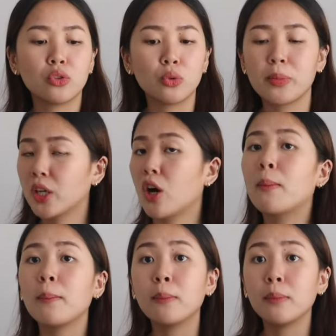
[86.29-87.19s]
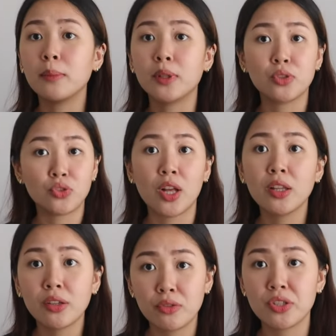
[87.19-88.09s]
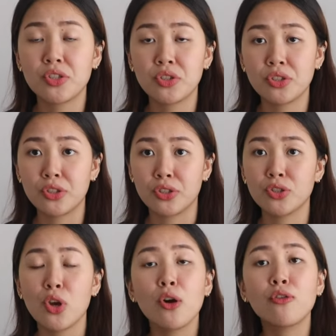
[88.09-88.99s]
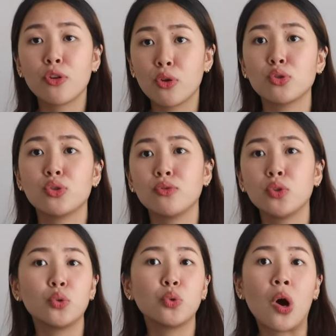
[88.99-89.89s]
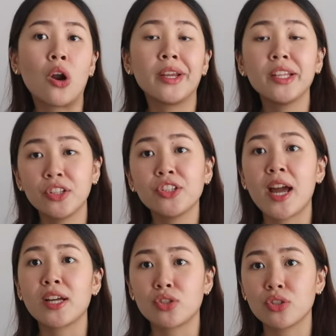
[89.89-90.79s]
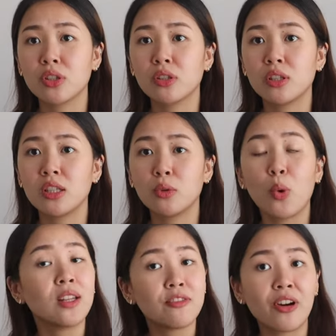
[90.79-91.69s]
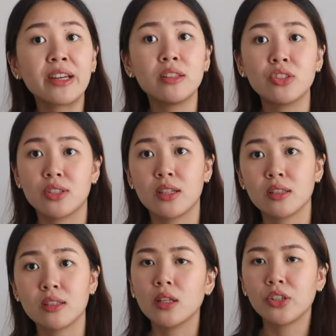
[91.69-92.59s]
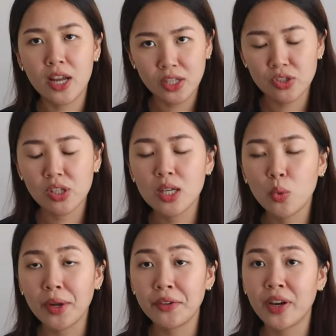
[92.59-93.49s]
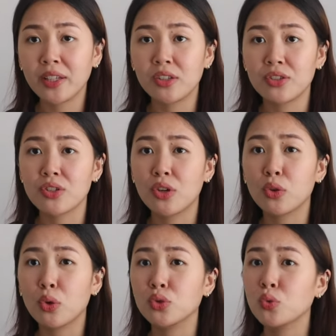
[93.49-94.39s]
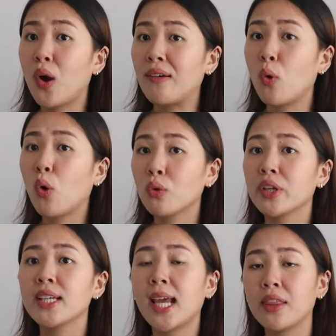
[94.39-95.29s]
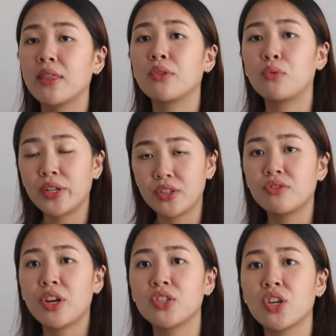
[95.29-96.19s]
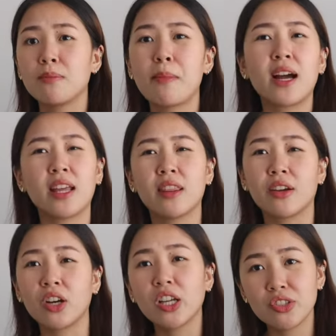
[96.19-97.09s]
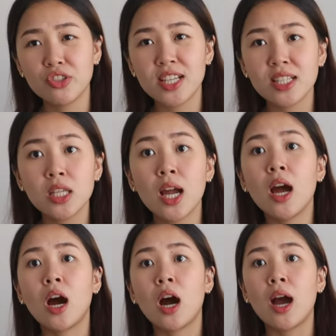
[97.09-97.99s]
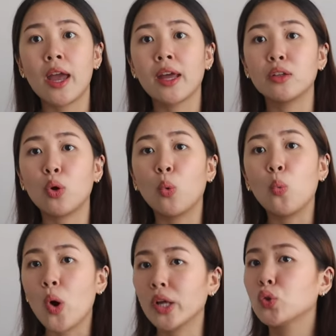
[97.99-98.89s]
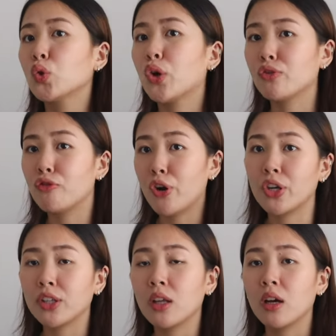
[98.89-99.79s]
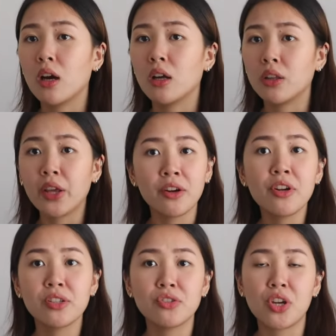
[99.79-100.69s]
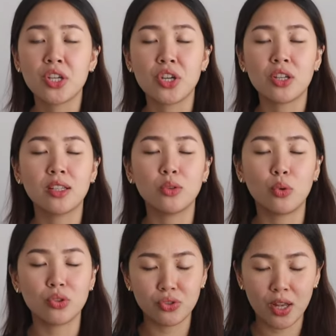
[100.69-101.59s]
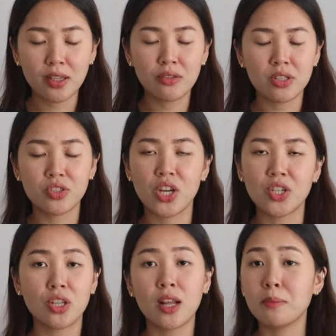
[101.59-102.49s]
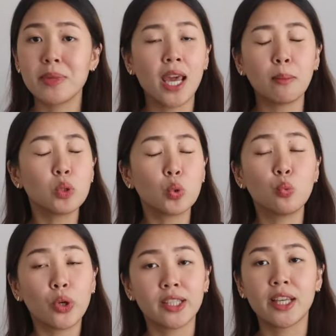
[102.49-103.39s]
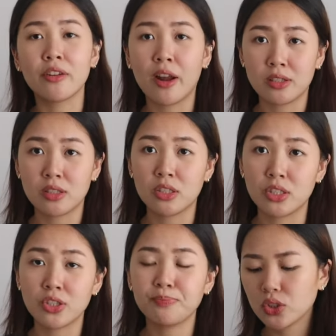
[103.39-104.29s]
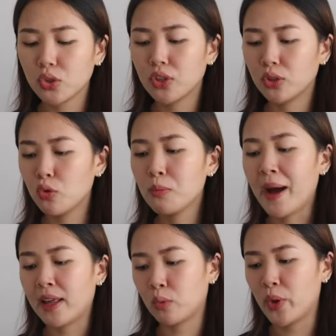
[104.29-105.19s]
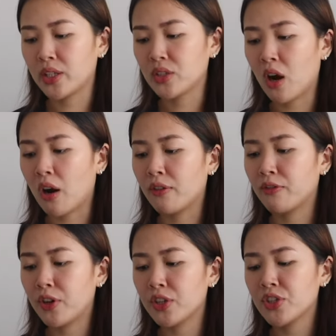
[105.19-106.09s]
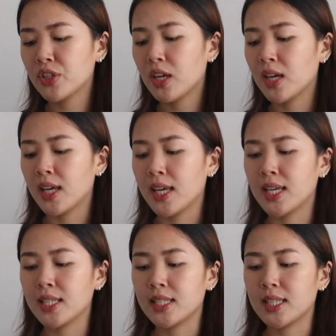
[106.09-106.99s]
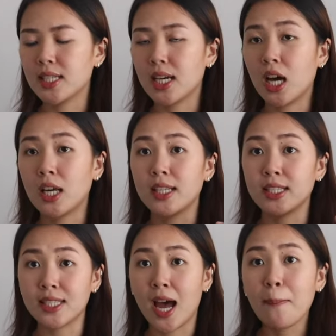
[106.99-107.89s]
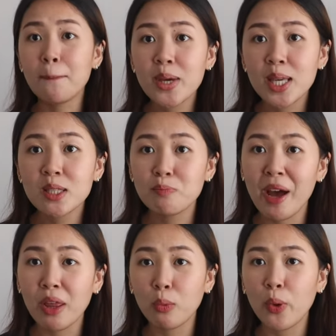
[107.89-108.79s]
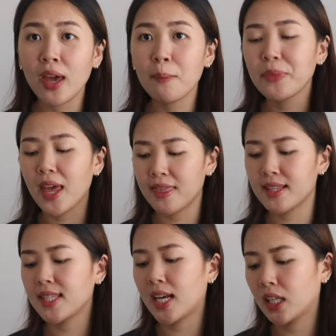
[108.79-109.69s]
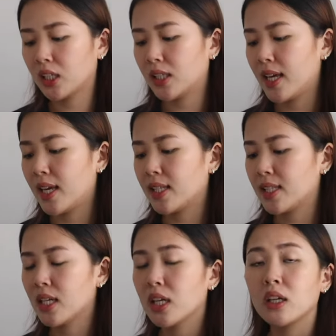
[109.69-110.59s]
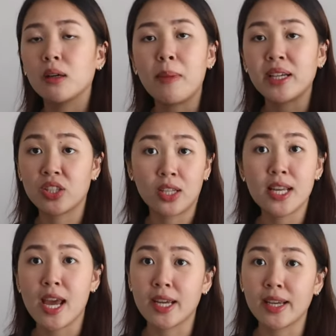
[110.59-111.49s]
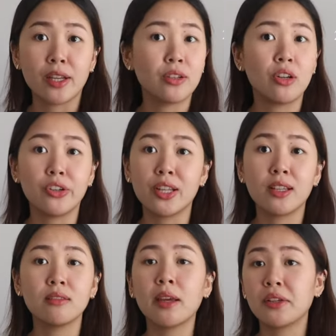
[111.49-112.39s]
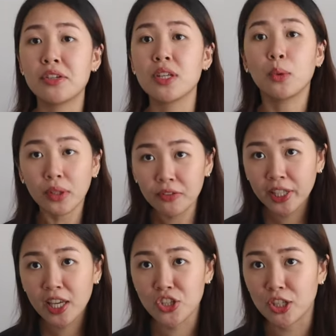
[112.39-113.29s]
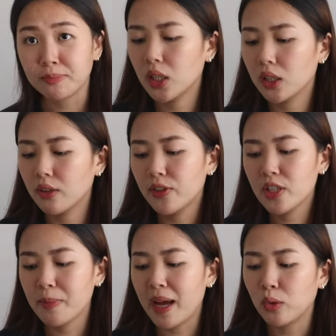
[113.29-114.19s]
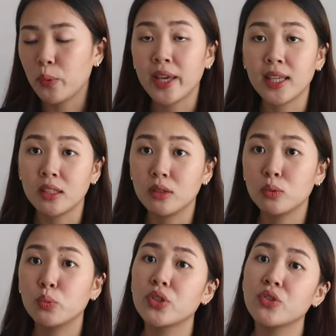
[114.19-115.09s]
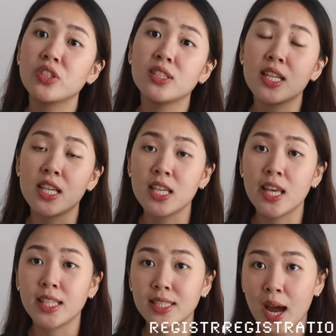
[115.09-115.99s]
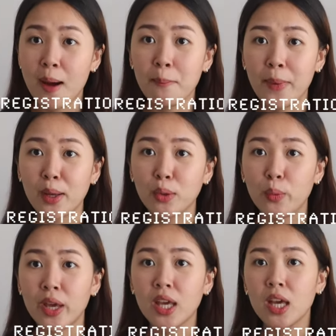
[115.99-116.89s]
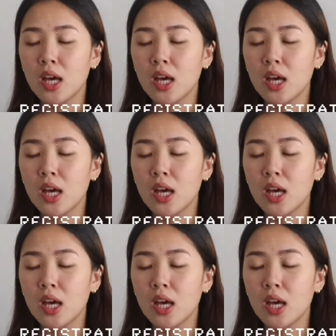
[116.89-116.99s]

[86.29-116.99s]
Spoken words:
to become an Australian registered nurse for those of you who are internationally qualified nurses. Internationally qualified nurses are those who have already gained their registration back in their countries and want to convert their registration into Australian registration and be able to work here as a nurse. So the two pathways are, first is an exam-based pathway, and the second is by studying and earning a nursing qualification. The first pathway, which is the exam pathway,